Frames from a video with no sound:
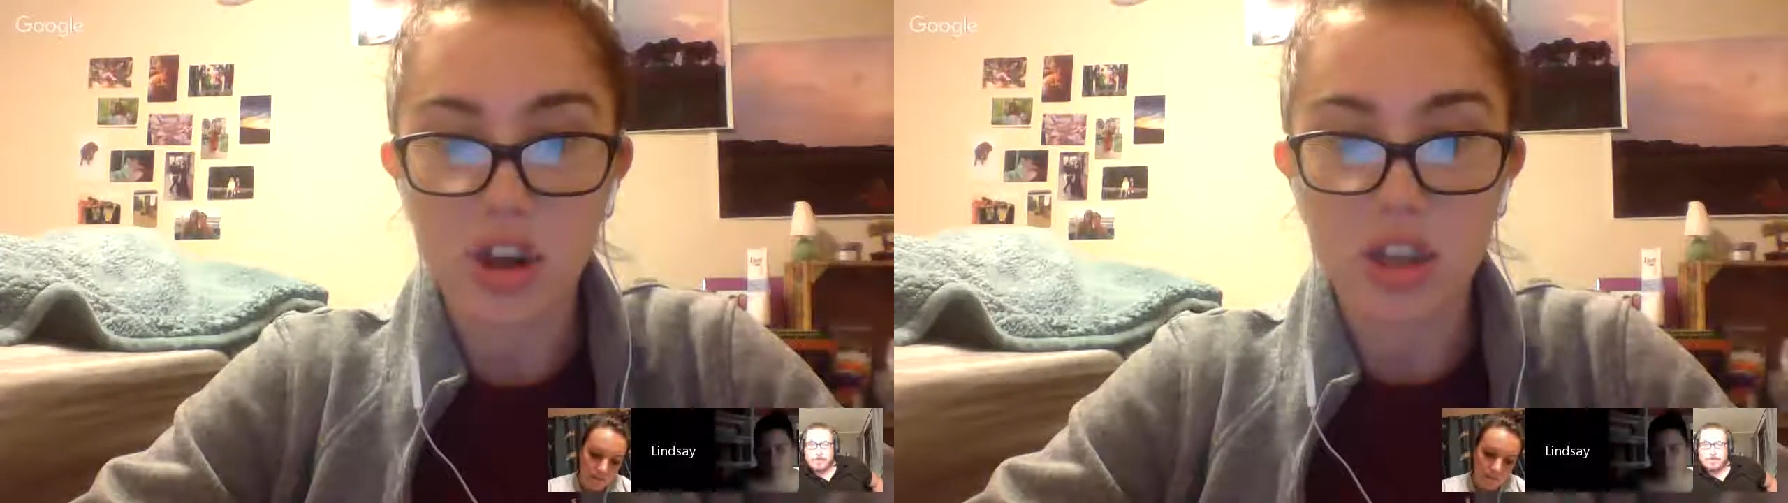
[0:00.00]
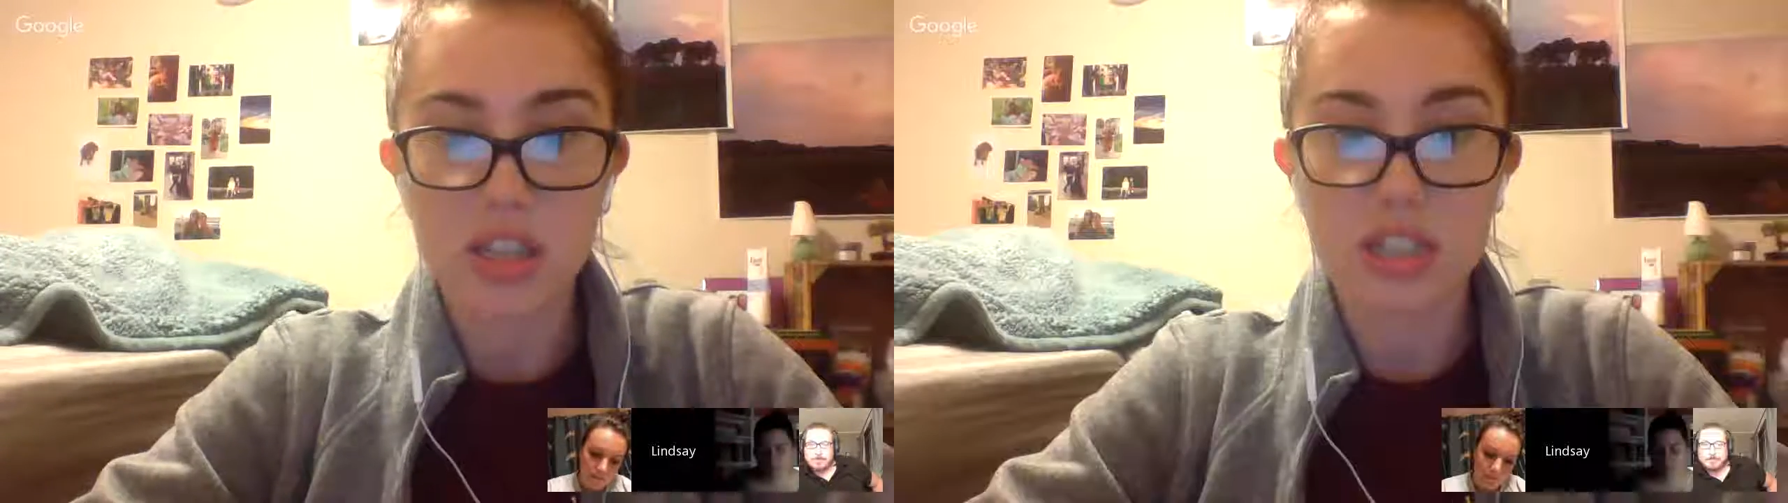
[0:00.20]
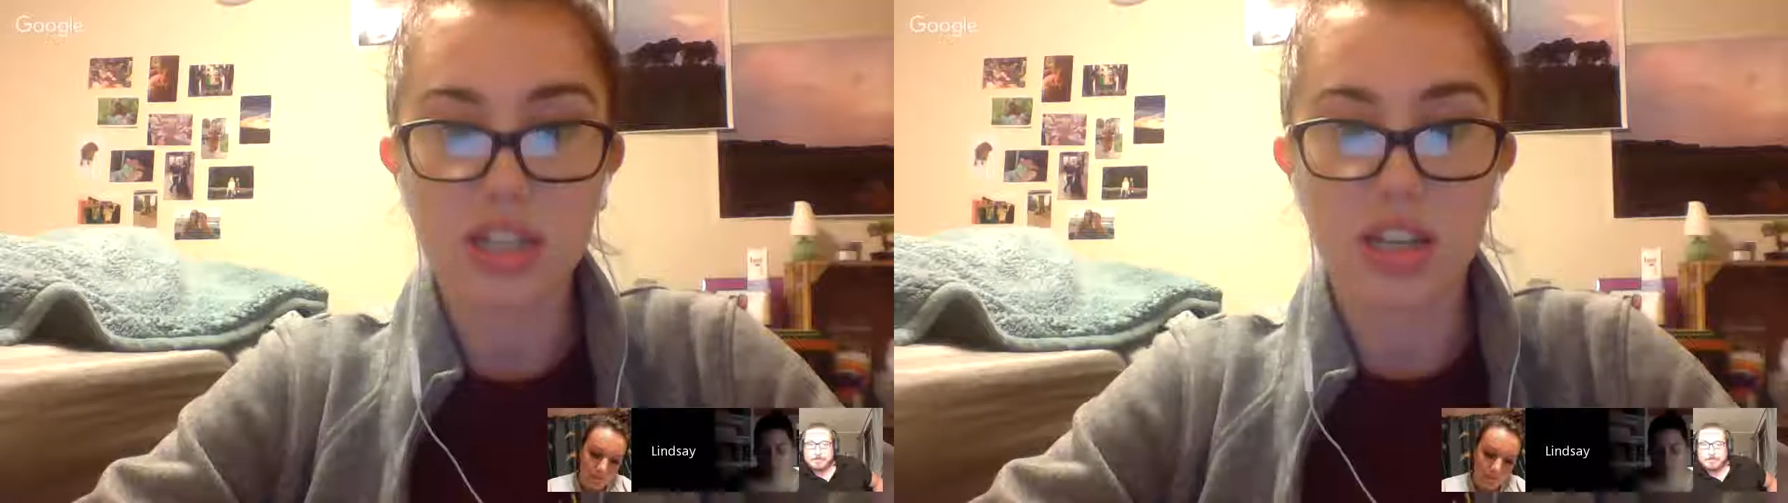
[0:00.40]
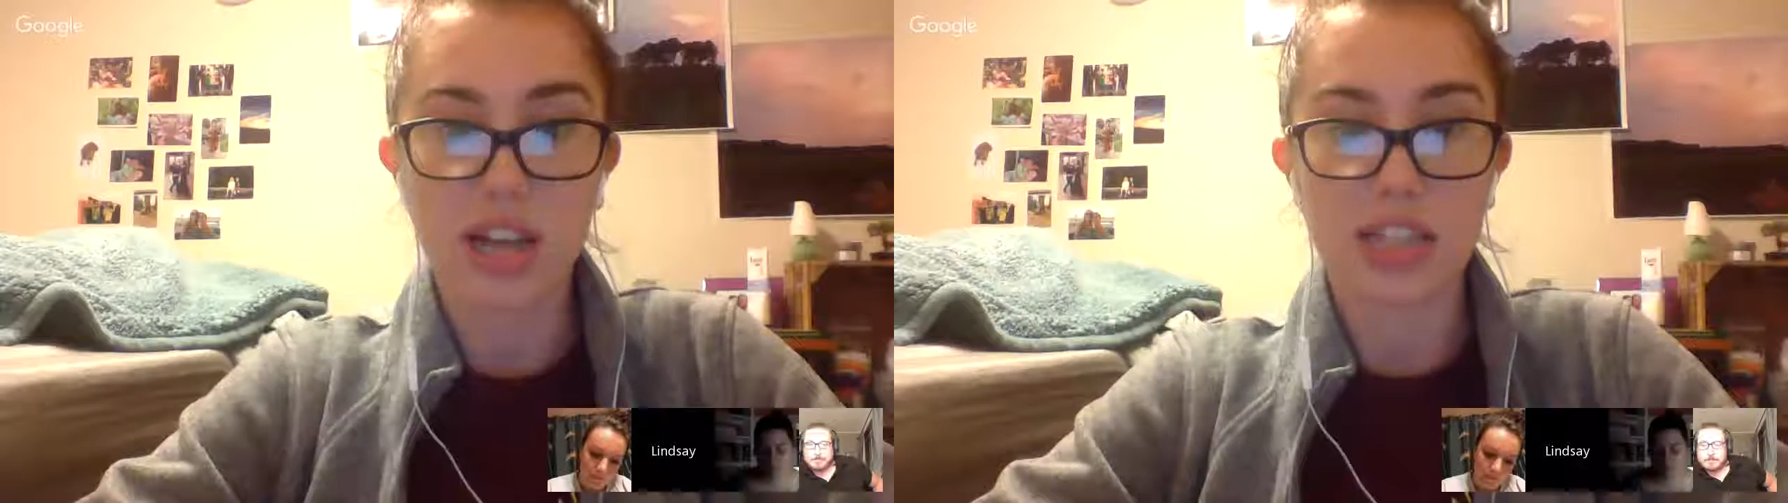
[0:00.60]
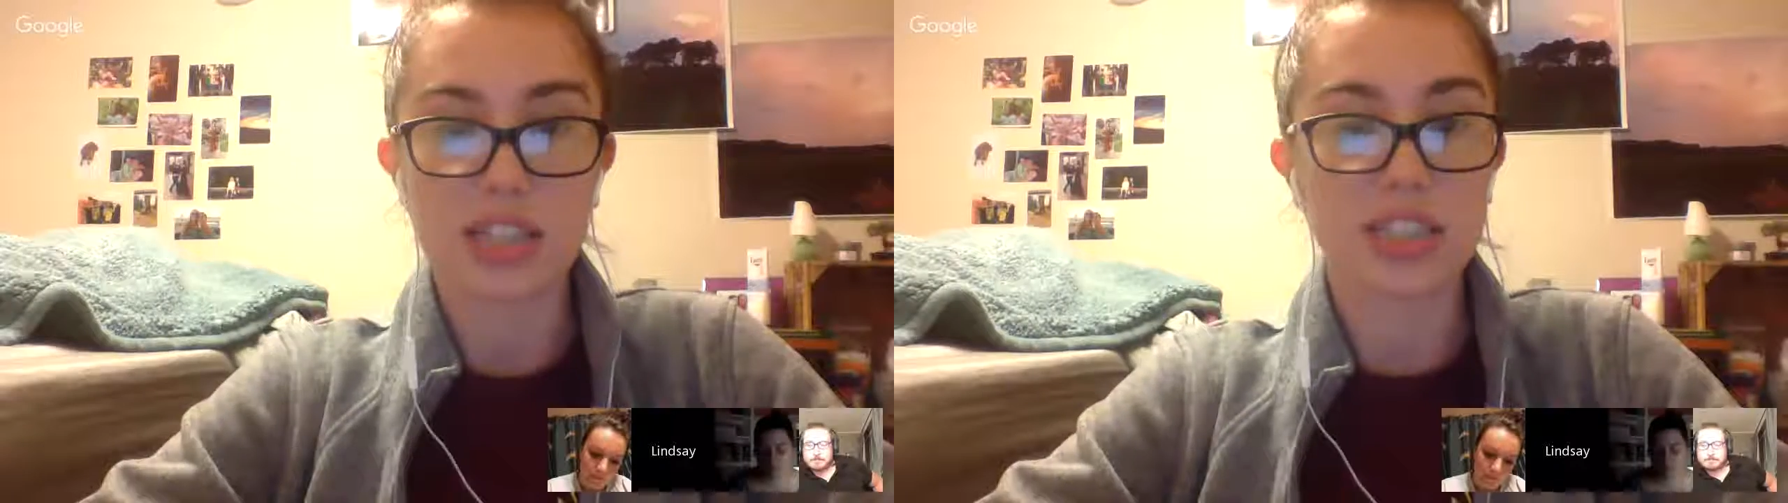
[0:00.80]
on the
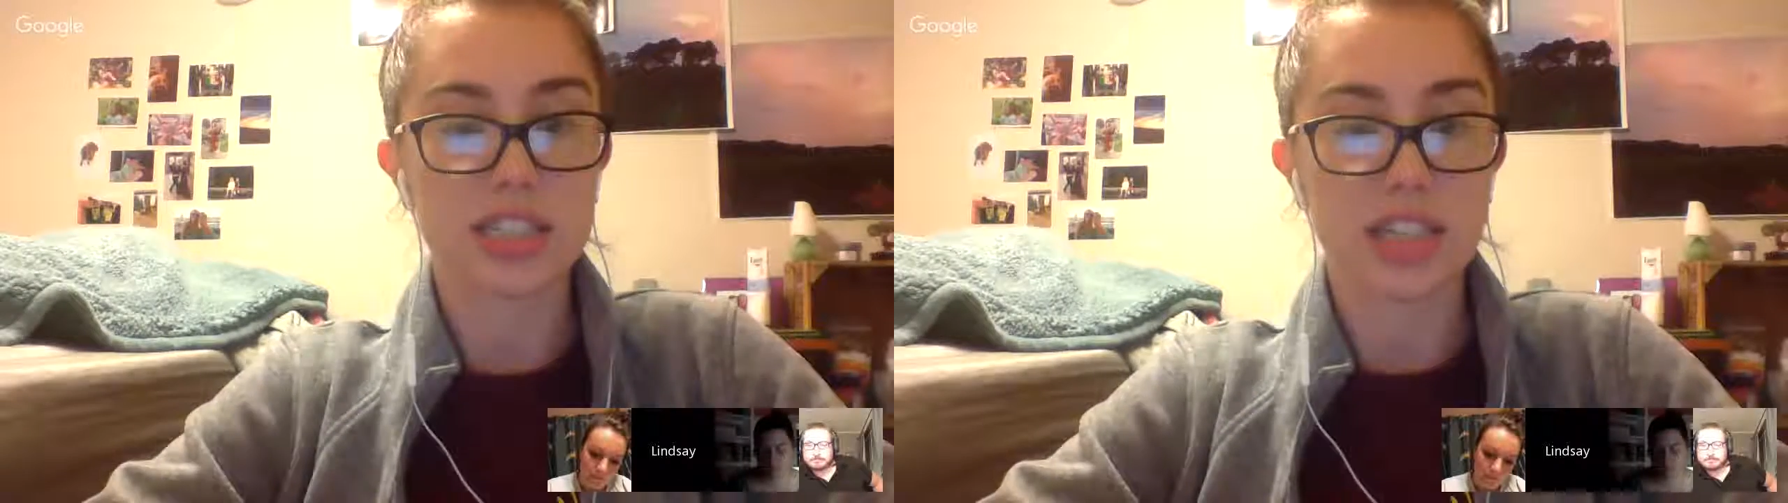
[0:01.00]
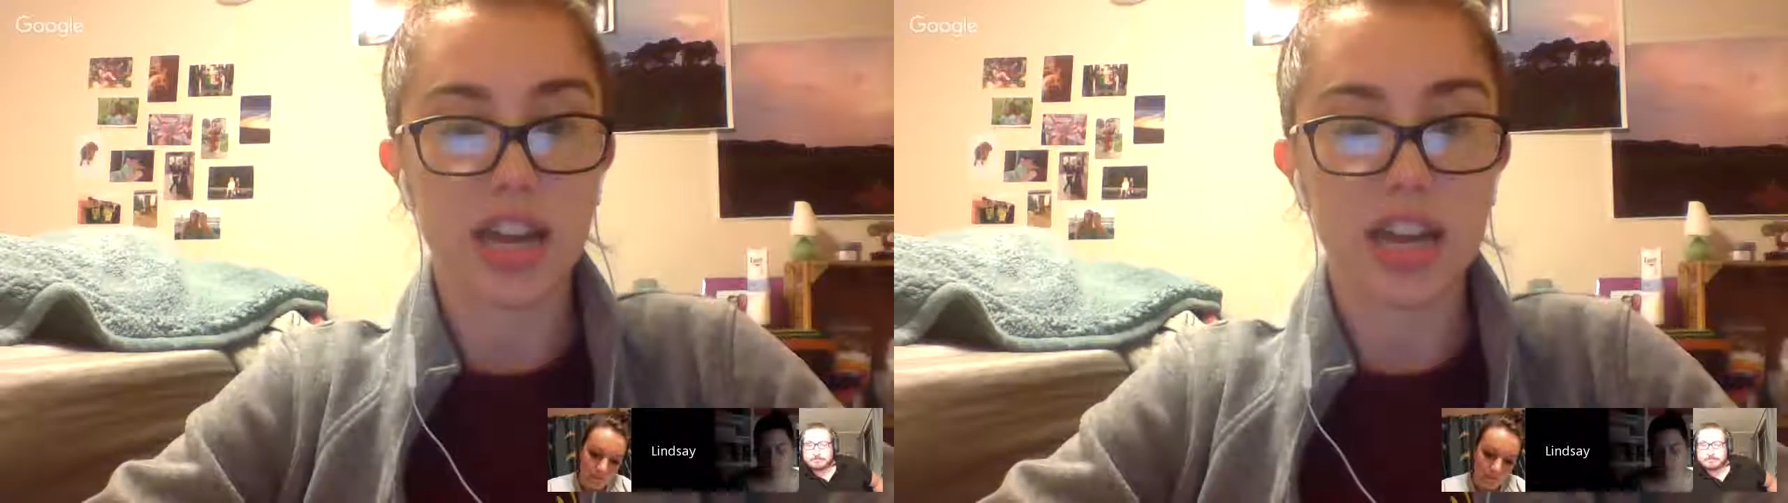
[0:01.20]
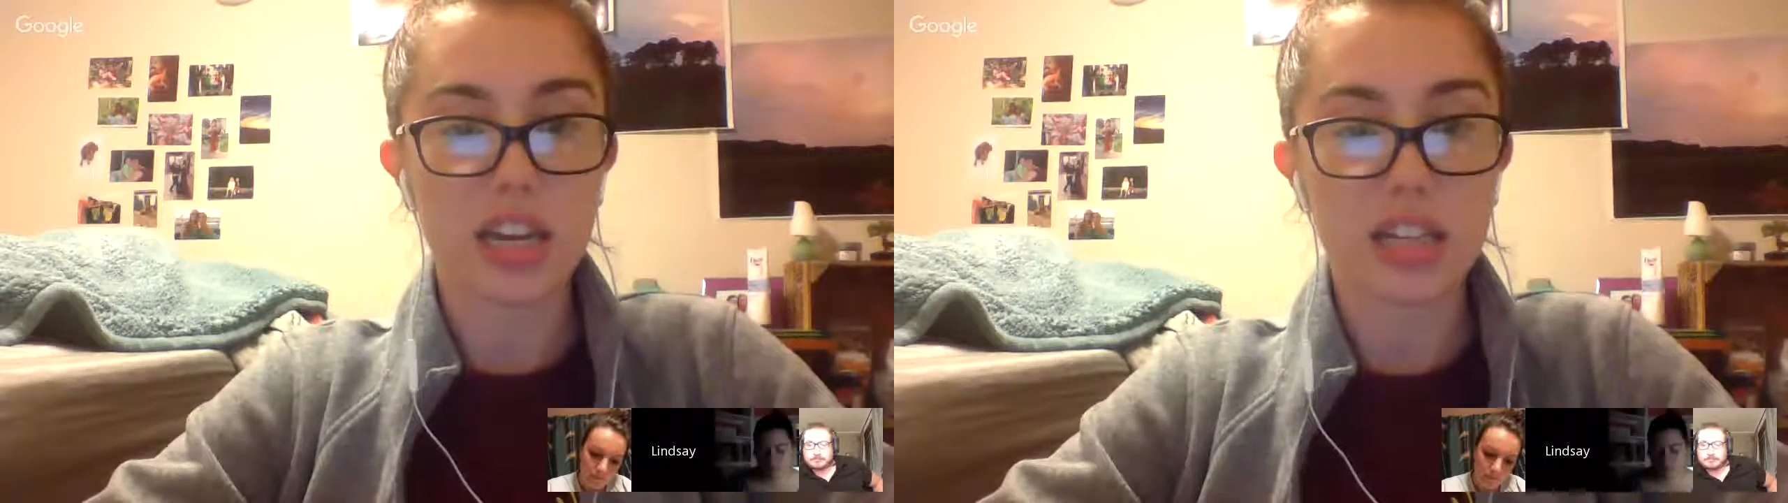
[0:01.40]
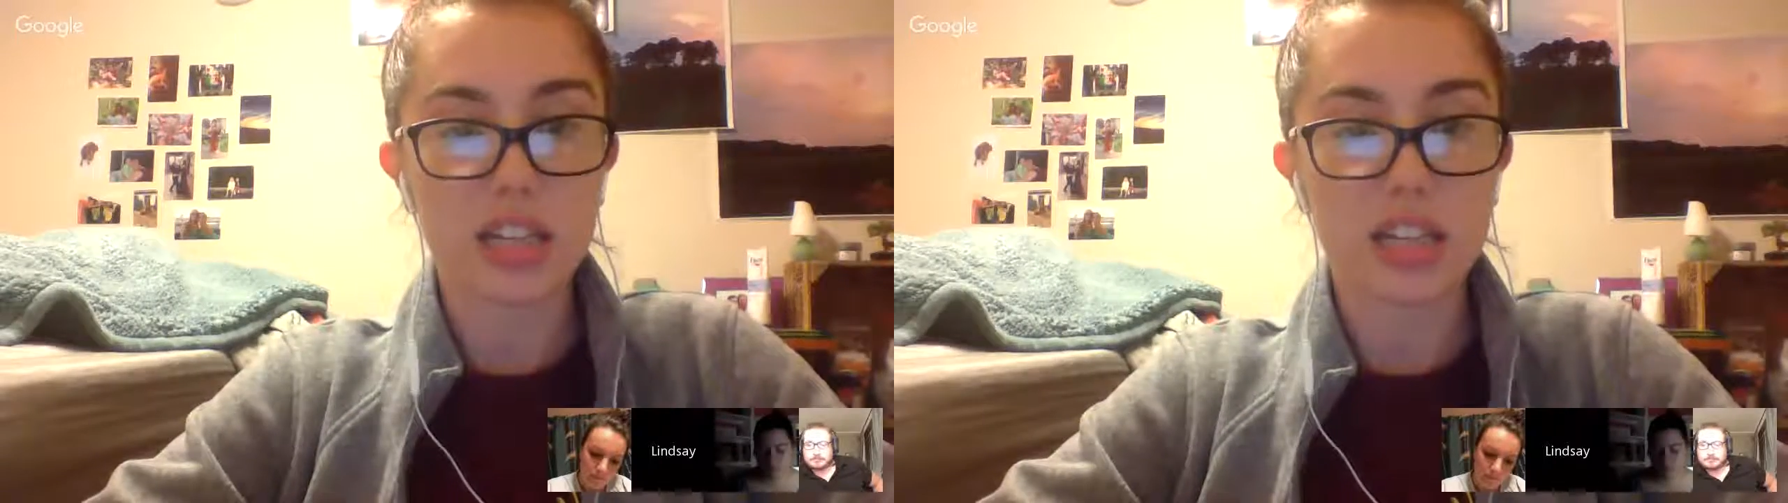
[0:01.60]
Scholastic site,